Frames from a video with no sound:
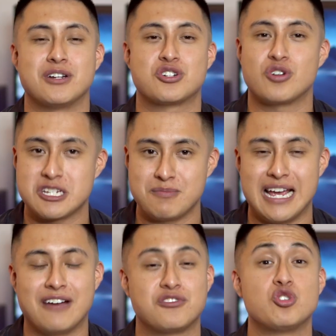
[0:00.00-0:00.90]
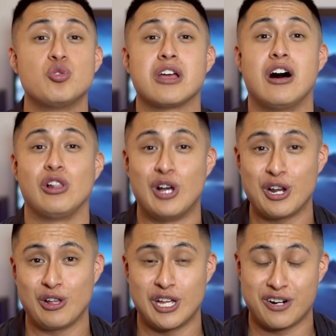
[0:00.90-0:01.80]
but trust me, after doing a
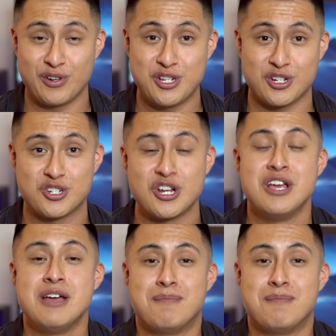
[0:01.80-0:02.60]
lot, a lot of research,